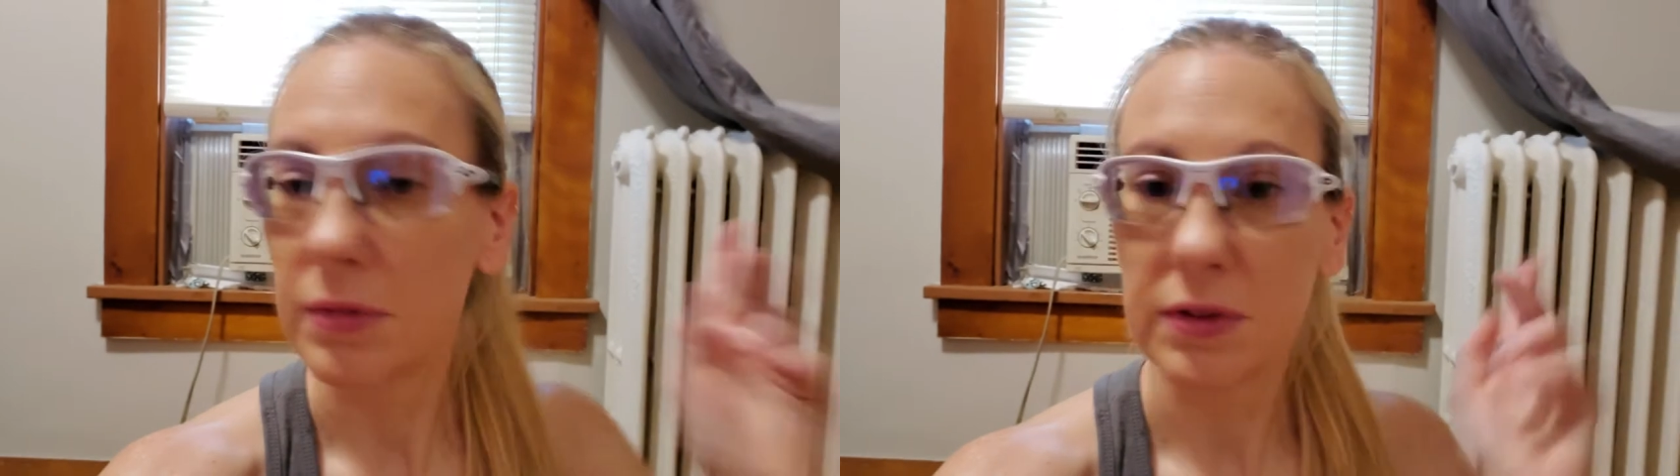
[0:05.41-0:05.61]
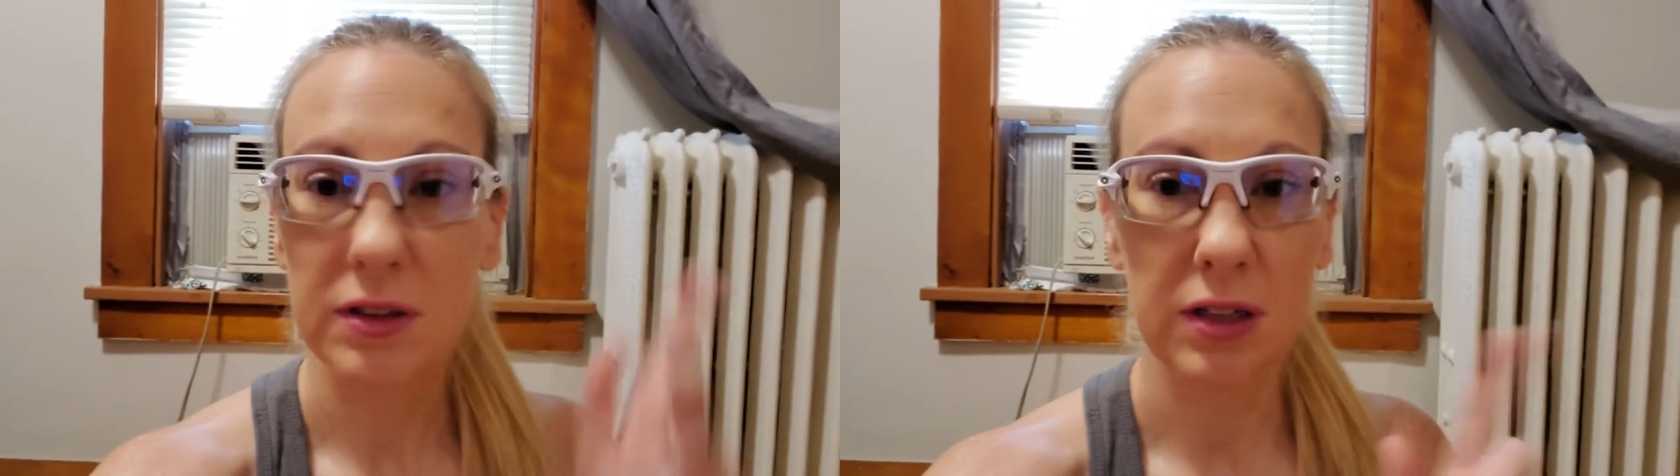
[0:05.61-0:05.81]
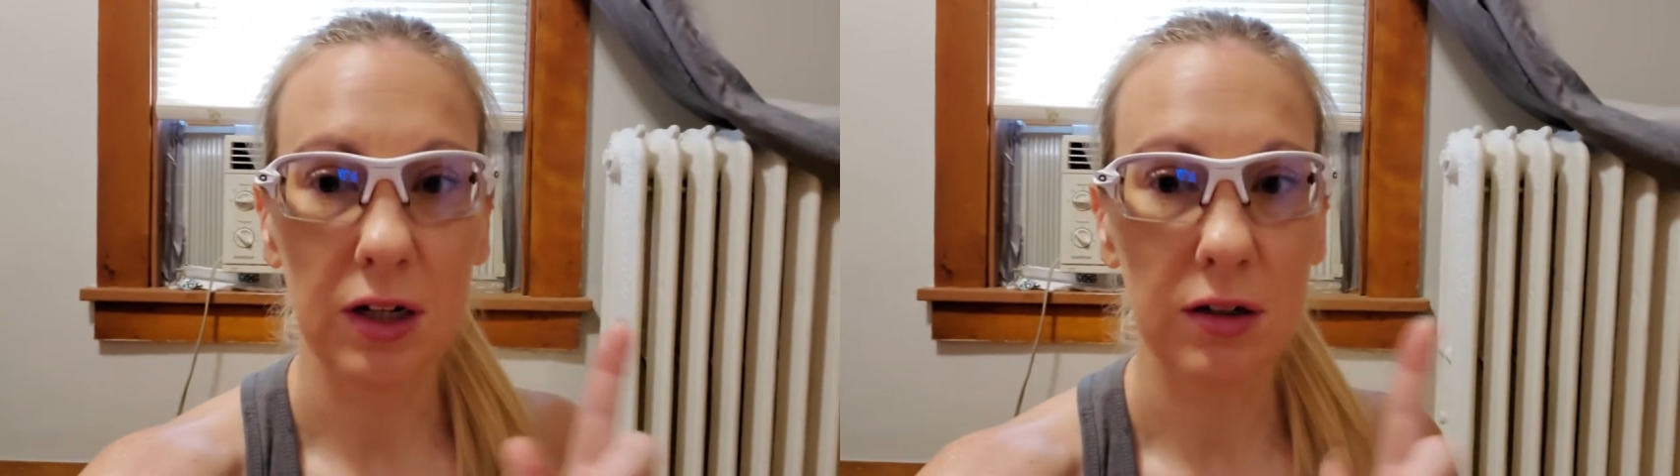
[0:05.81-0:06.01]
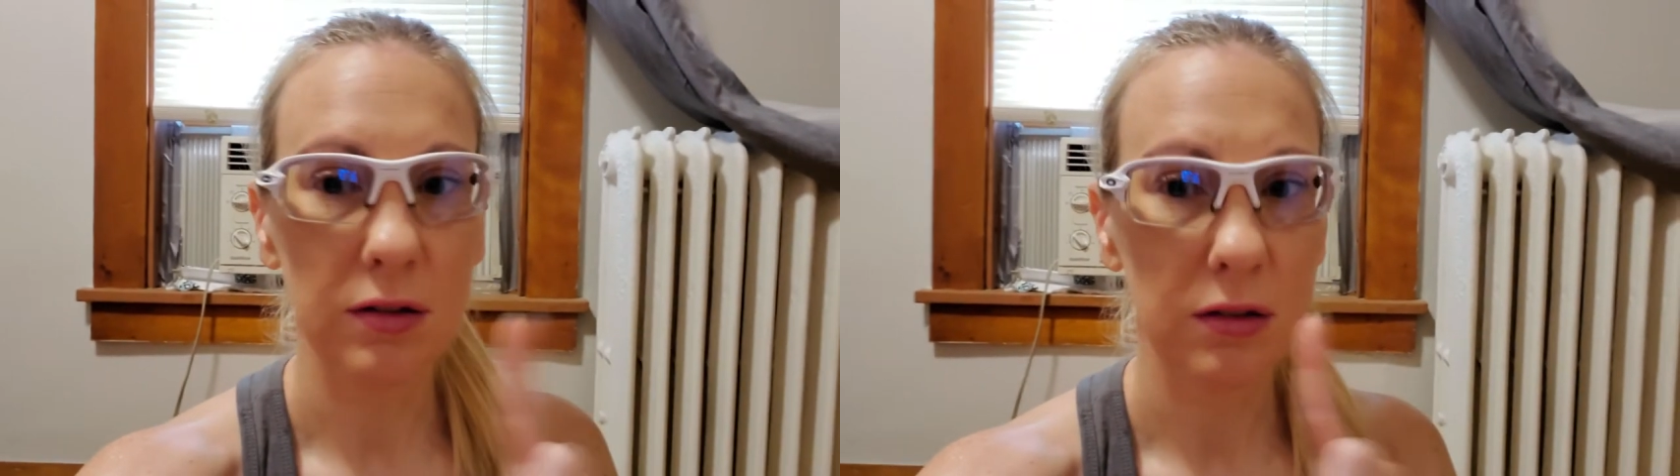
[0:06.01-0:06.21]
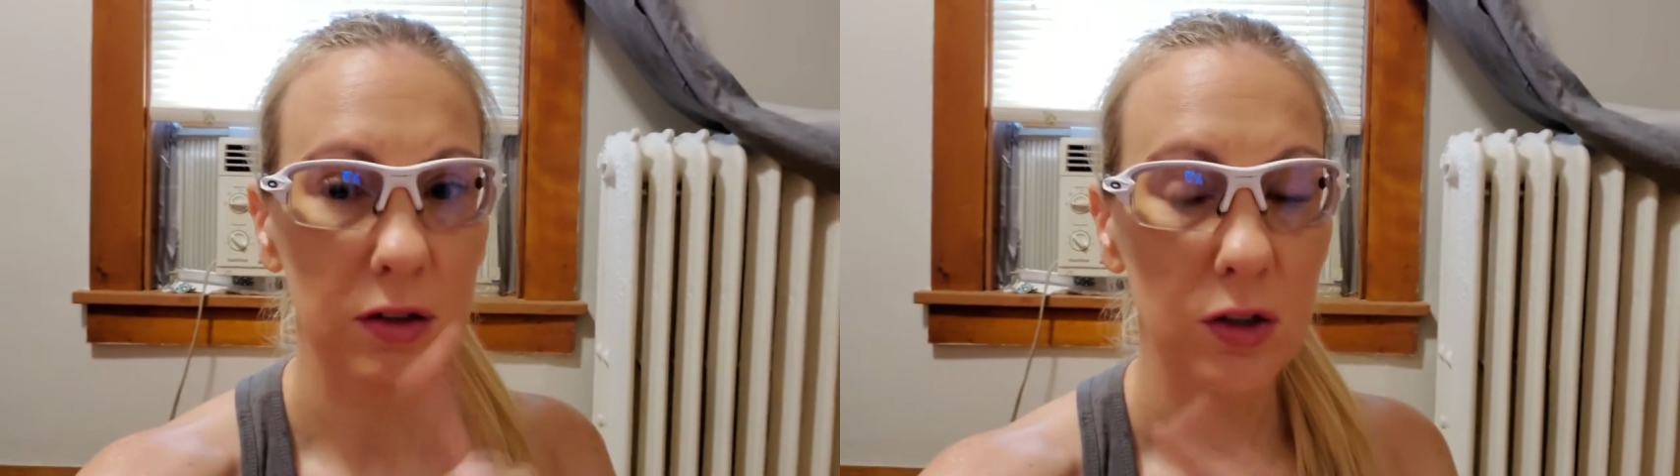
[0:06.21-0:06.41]
Just
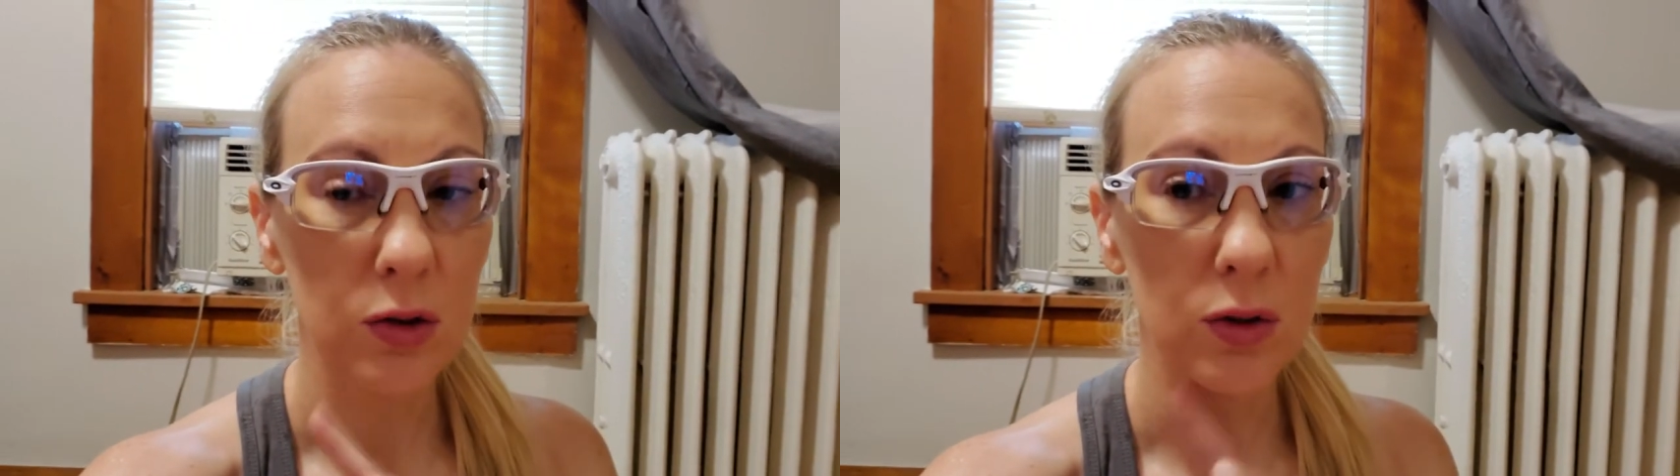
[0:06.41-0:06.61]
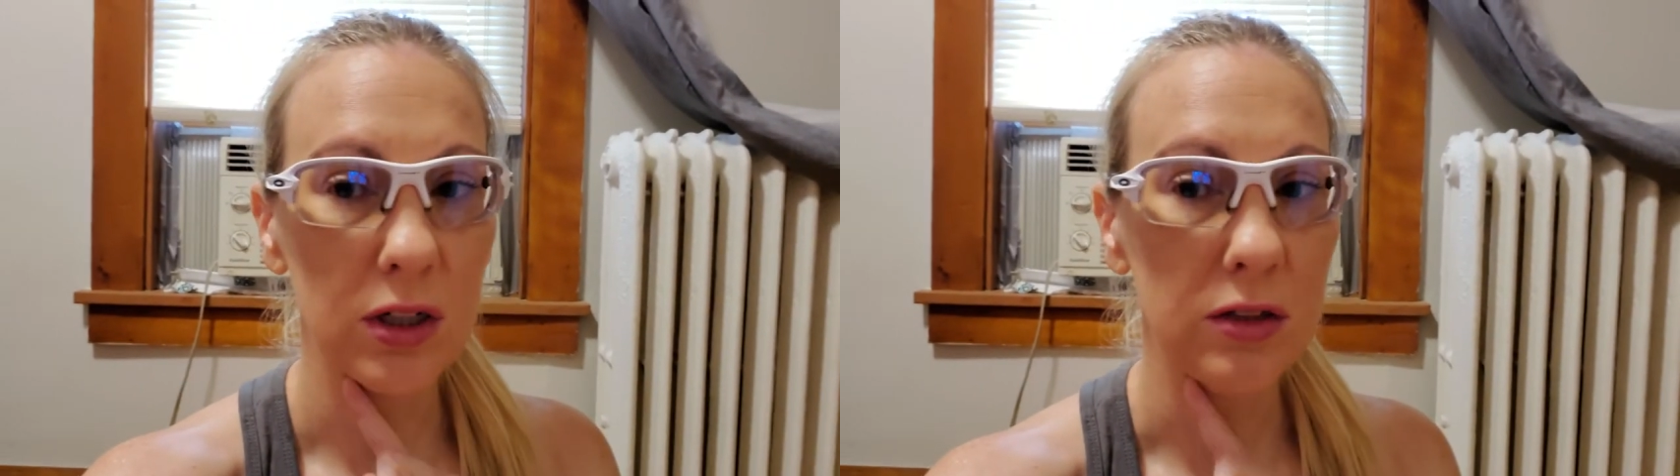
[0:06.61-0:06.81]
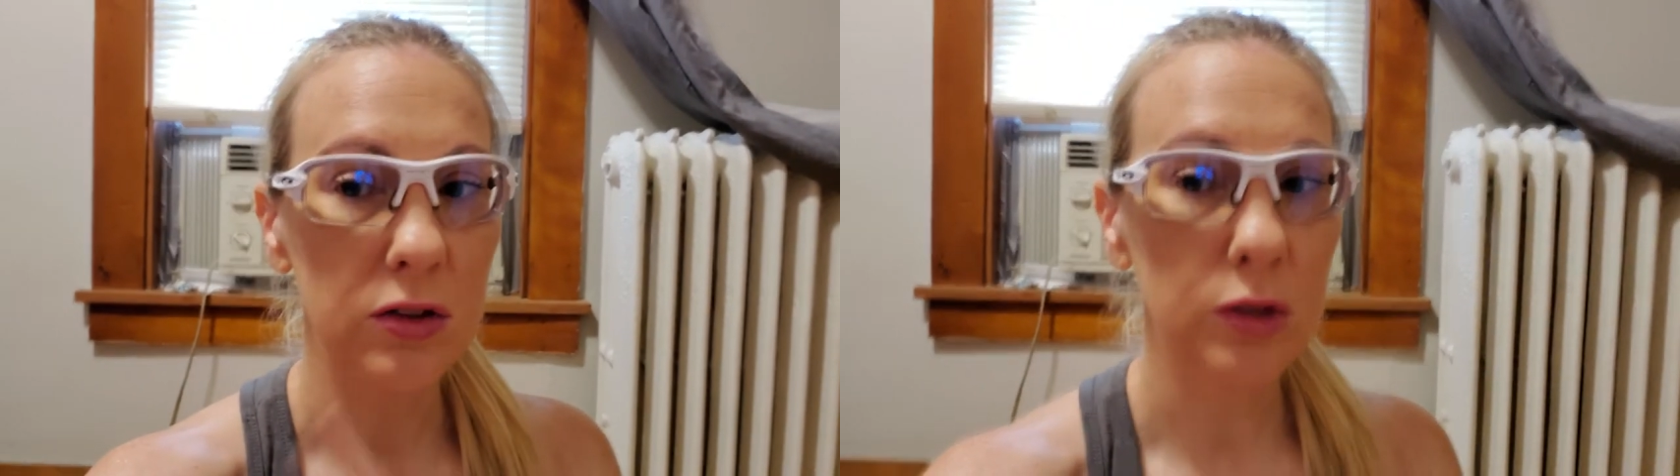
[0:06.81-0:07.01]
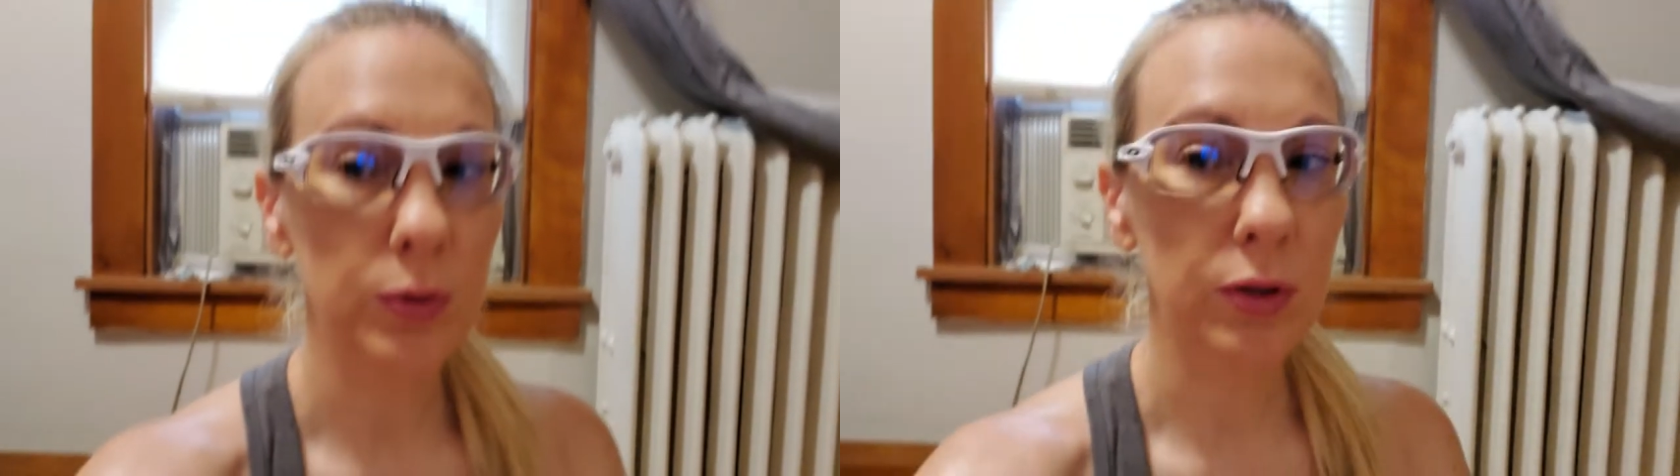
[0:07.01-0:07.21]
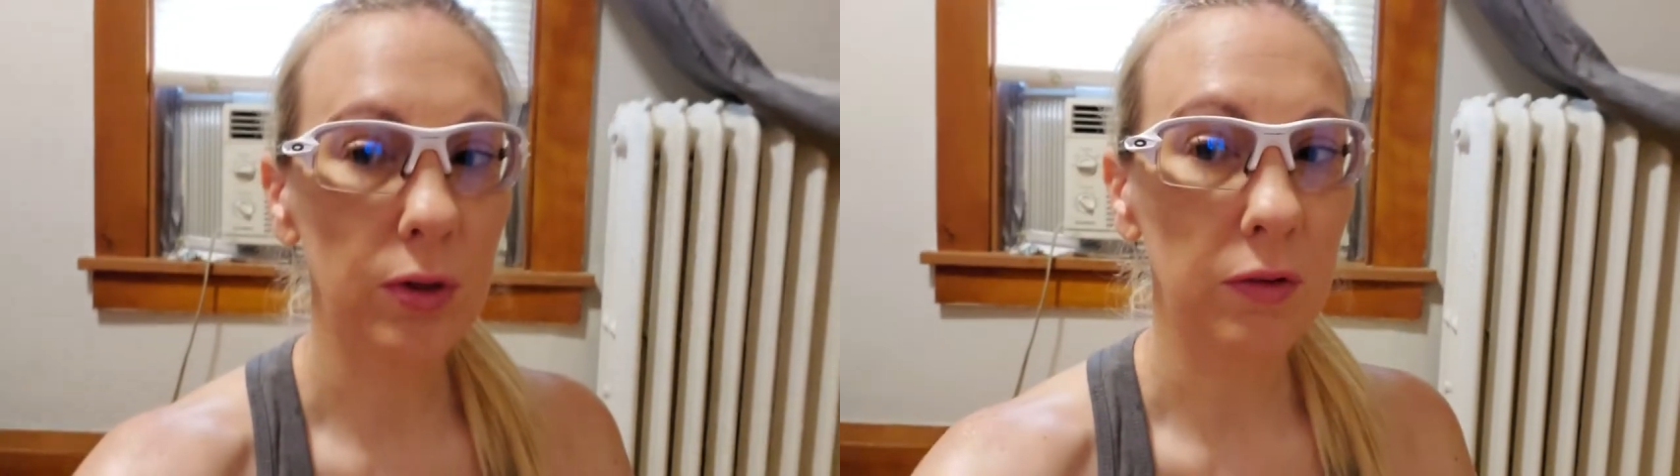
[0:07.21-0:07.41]
here to do a
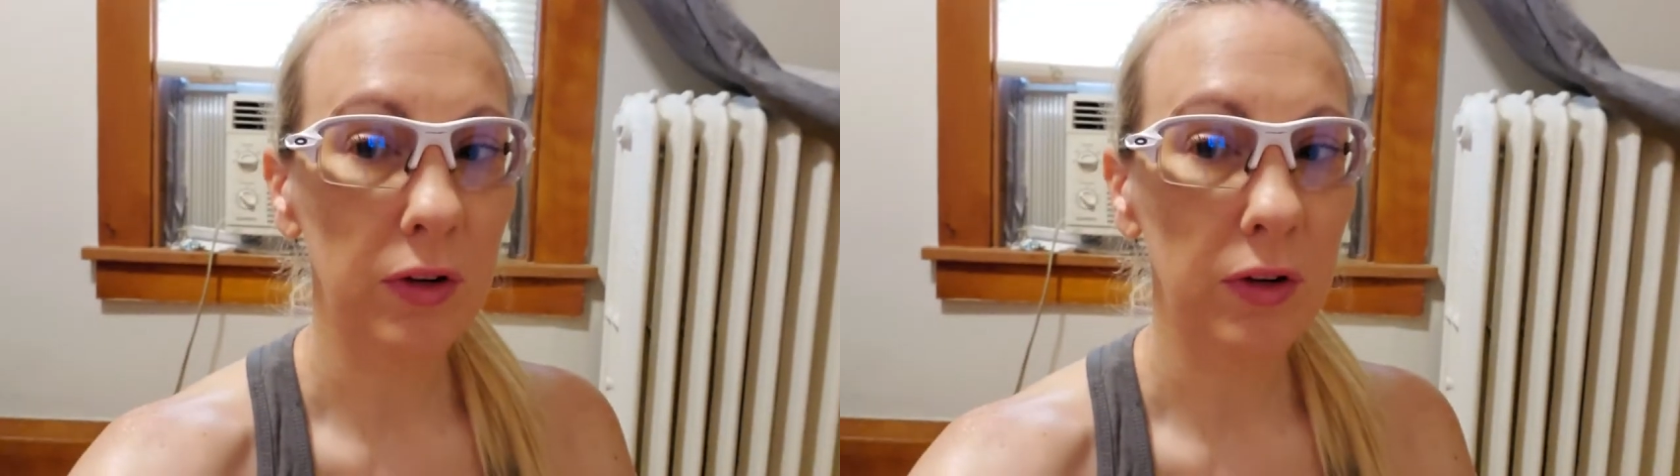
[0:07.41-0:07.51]
super quick